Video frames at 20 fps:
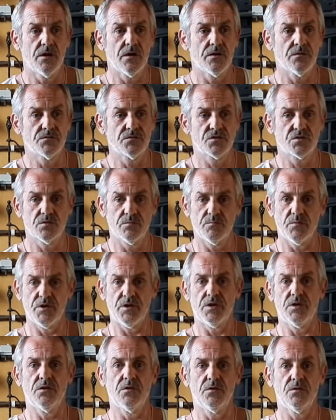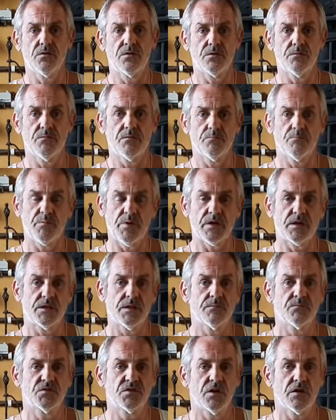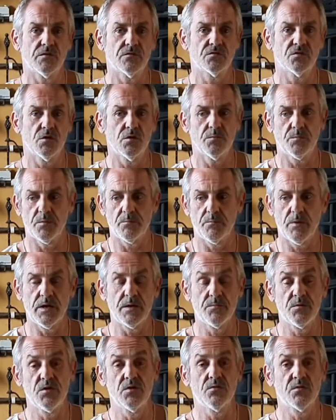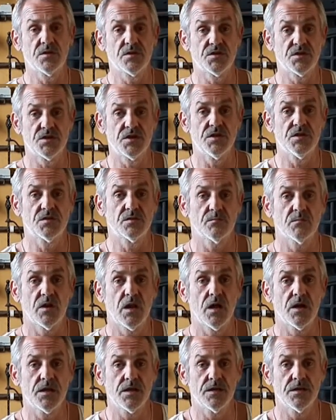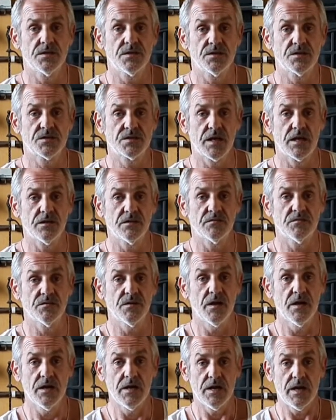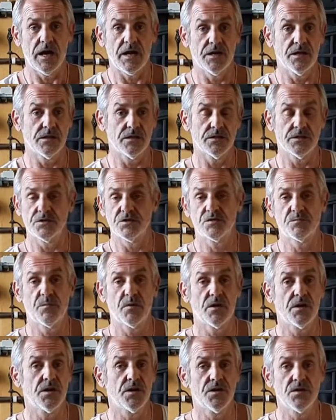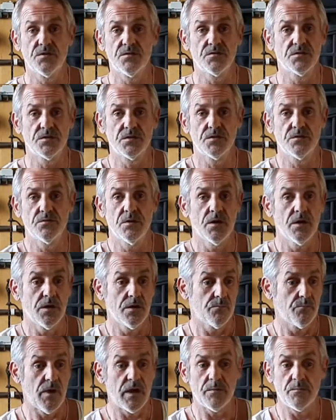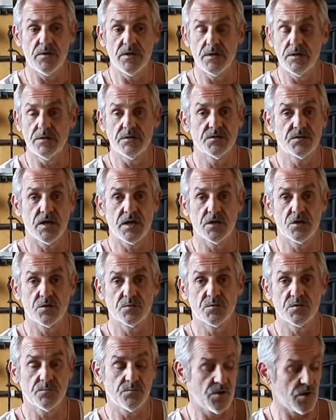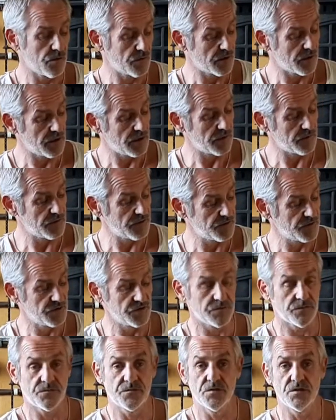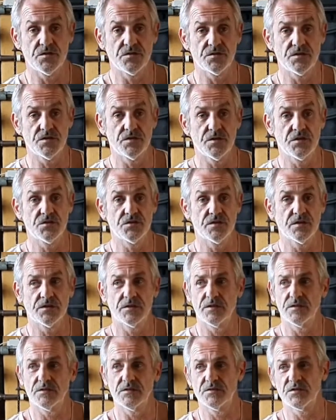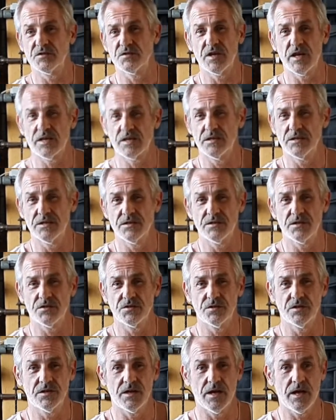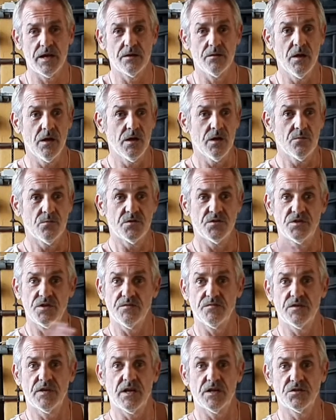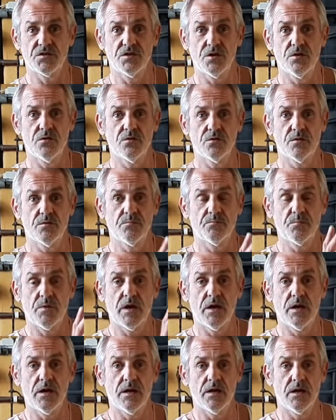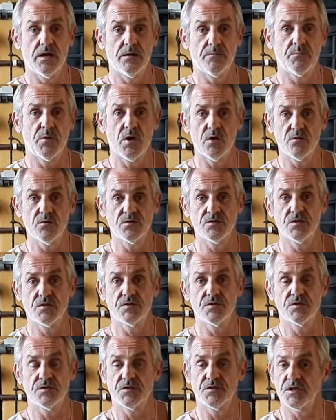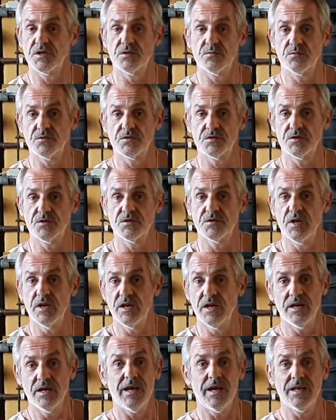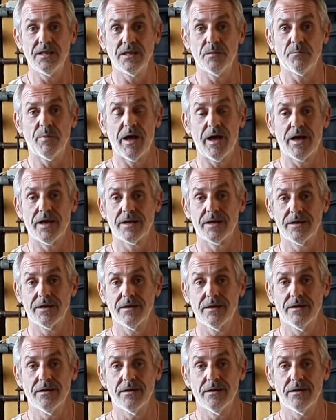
on somebody who can pick themselves up, and maybe you can see some light in yourself and it'll inspire you to maybe take up some yoga. Now, this is a first edition. I think there's a second edition now, which even has yoga poses and sequences in the back